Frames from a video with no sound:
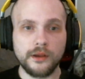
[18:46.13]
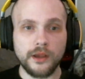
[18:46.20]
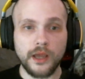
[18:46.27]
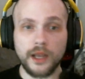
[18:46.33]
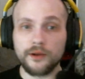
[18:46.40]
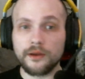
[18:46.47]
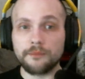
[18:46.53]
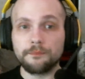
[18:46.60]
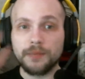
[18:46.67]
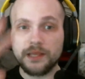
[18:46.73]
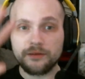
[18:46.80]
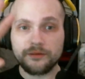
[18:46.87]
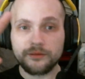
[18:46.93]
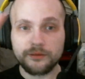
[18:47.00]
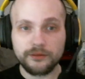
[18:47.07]
Anyway,
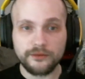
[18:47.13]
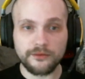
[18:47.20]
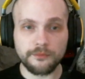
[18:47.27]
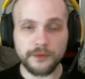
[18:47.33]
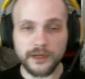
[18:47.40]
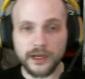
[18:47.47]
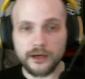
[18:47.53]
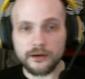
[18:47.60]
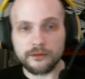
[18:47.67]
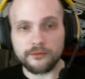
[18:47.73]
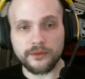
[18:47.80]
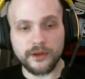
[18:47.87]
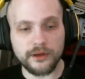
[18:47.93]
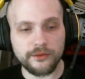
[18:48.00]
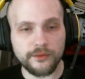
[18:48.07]
peace. This has been Aaron
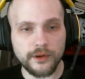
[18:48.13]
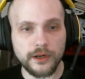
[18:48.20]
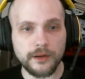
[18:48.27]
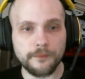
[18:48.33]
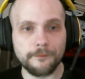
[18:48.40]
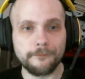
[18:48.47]
with R2R.